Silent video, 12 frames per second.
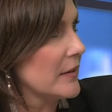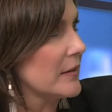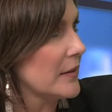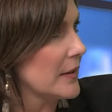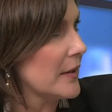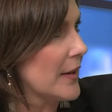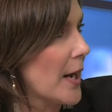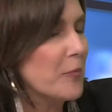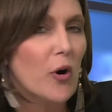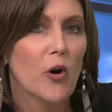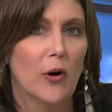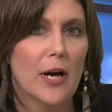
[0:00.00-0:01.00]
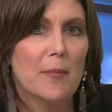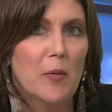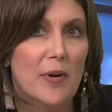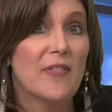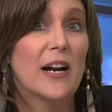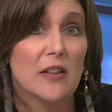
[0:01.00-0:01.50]
in in that program,
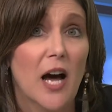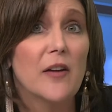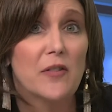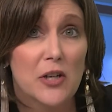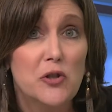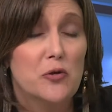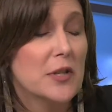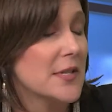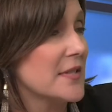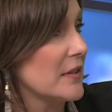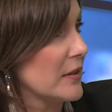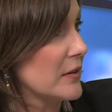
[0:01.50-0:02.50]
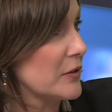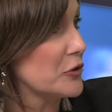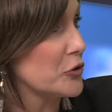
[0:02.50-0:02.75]
and we've had a lot of interest in the